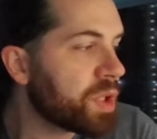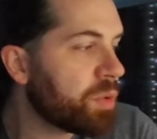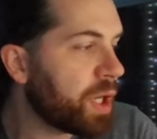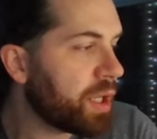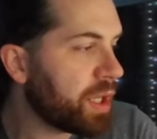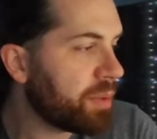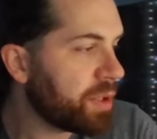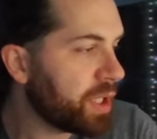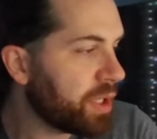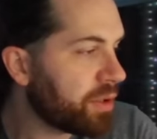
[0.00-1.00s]
while
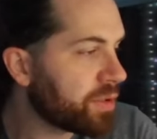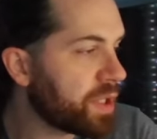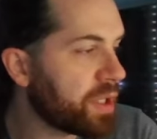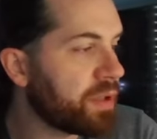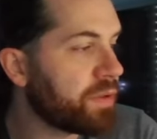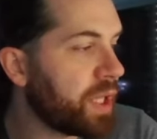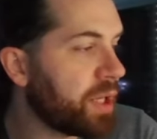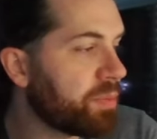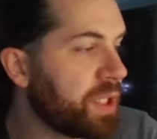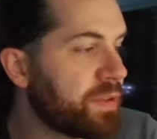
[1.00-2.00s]
emulators have
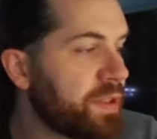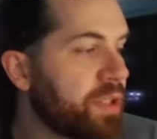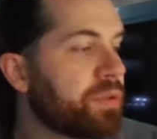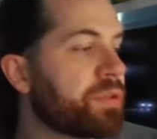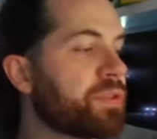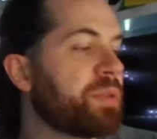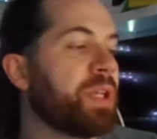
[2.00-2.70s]
allowed PC users to